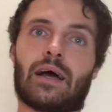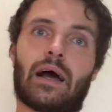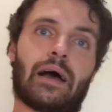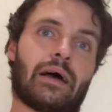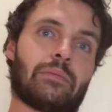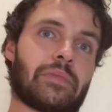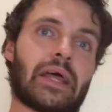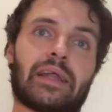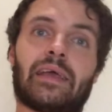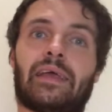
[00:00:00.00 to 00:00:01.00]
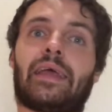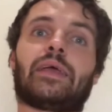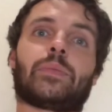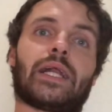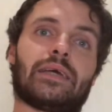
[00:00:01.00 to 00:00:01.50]
then he
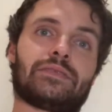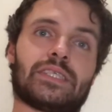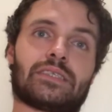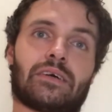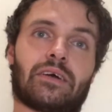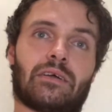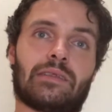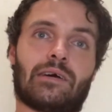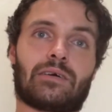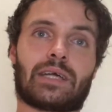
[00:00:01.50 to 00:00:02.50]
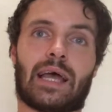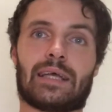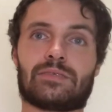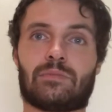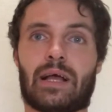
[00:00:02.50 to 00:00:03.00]
believes he's got it on lock
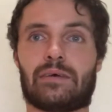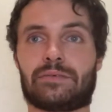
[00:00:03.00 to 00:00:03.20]
as well.